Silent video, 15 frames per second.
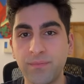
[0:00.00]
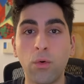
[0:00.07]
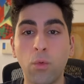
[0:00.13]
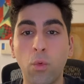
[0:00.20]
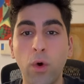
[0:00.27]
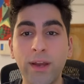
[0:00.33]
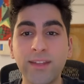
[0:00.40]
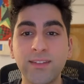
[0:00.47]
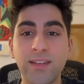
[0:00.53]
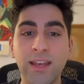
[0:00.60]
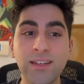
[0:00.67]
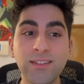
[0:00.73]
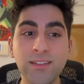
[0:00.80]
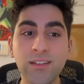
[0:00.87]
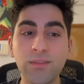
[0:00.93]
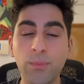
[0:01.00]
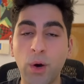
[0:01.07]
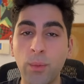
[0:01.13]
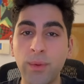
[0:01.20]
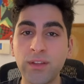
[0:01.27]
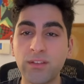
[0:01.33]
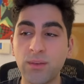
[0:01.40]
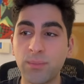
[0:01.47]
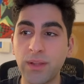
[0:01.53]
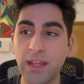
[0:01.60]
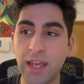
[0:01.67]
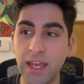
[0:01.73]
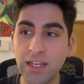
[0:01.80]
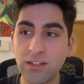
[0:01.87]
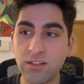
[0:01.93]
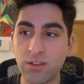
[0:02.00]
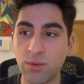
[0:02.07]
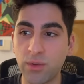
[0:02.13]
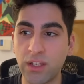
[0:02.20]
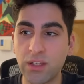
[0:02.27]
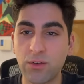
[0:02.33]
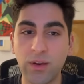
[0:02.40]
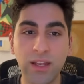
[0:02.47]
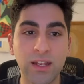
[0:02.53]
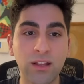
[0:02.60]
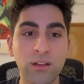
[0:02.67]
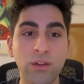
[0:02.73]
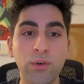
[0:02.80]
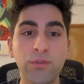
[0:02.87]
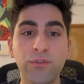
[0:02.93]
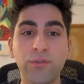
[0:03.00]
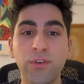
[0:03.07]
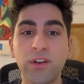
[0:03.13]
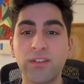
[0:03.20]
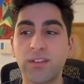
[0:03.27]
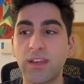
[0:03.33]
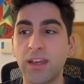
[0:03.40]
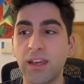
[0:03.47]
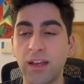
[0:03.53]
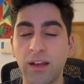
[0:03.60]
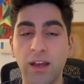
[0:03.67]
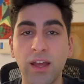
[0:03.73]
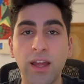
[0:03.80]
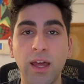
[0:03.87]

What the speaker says: White takes this moment to play h3, creating luft for his king,